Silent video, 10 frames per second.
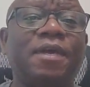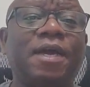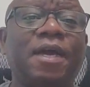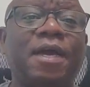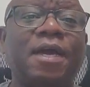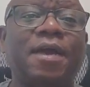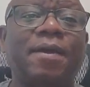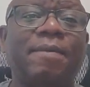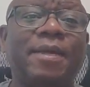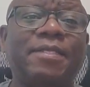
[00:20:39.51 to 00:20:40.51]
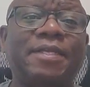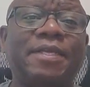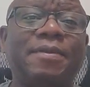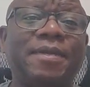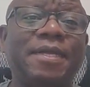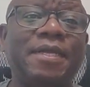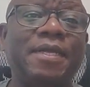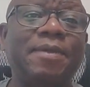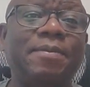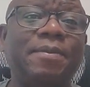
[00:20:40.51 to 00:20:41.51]
But in
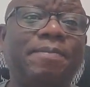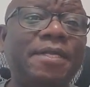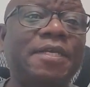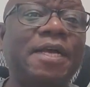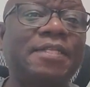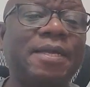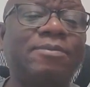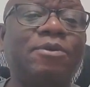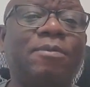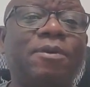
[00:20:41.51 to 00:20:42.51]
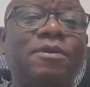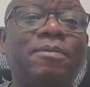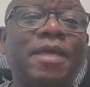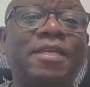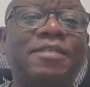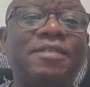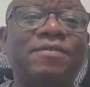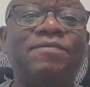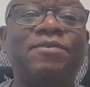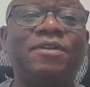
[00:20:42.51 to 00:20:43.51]
practical terms, your bottom line is
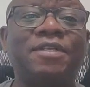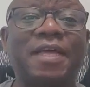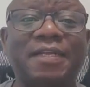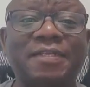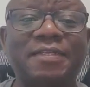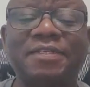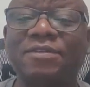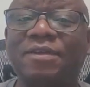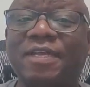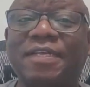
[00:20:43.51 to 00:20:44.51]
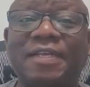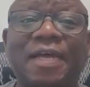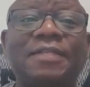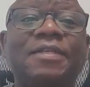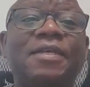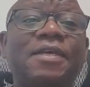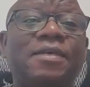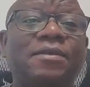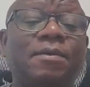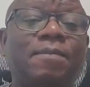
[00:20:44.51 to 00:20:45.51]
even not that, it's not yet that.
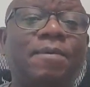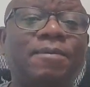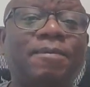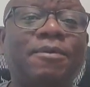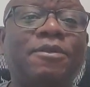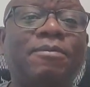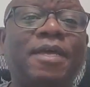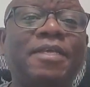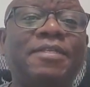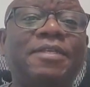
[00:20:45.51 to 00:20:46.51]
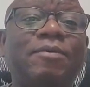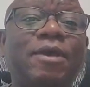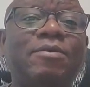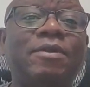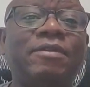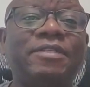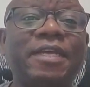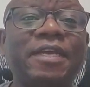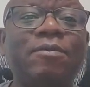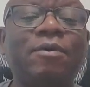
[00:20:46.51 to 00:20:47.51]
Your bottom line is the when you now
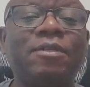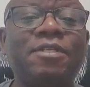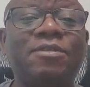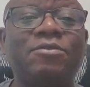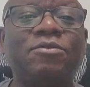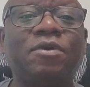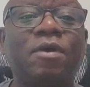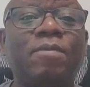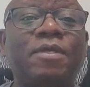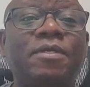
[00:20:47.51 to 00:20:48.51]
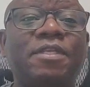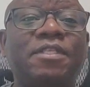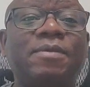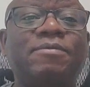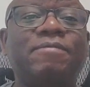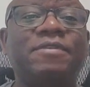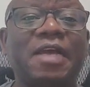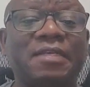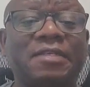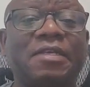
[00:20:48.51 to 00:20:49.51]
take what is due to government in terms of
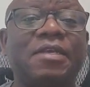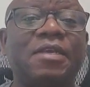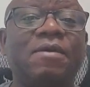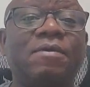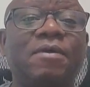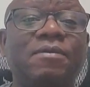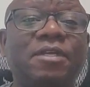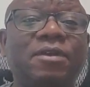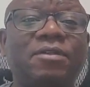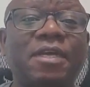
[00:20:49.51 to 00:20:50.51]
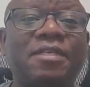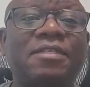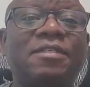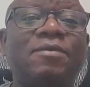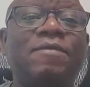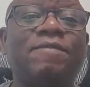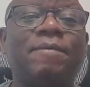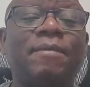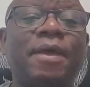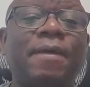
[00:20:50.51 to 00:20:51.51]
tax. When you take your taxes away
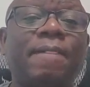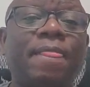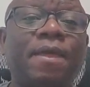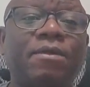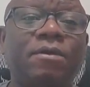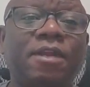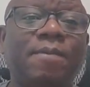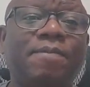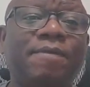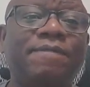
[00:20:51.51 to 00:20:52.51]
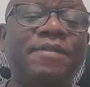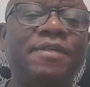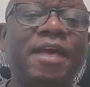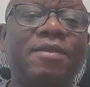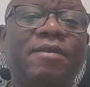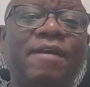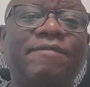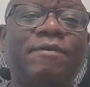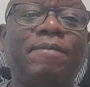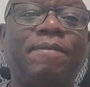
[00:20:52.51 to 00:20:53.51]
from your net profit and you
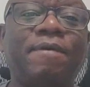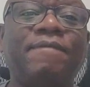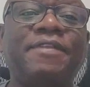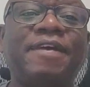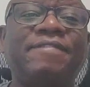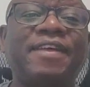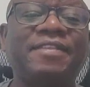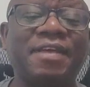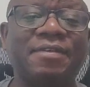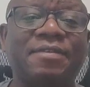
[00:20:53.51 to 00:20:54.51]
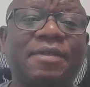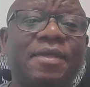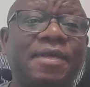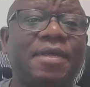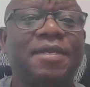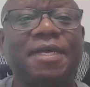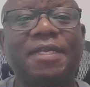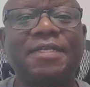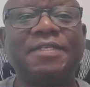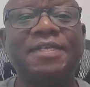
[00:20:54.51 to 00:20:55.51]
have your profit after tax,
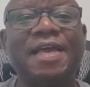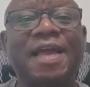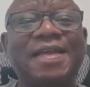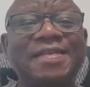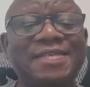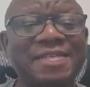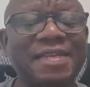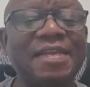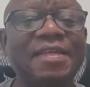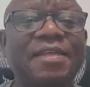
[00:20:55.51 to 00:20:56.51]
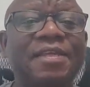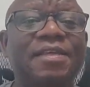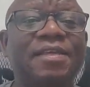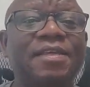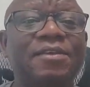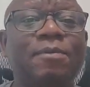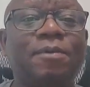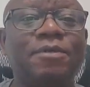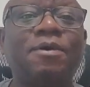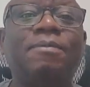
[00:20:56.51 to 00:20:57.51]
that is ideally your
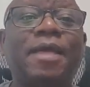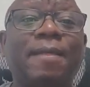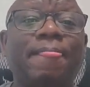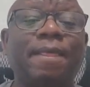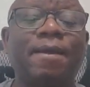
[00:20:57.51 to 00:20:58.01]
bottom line.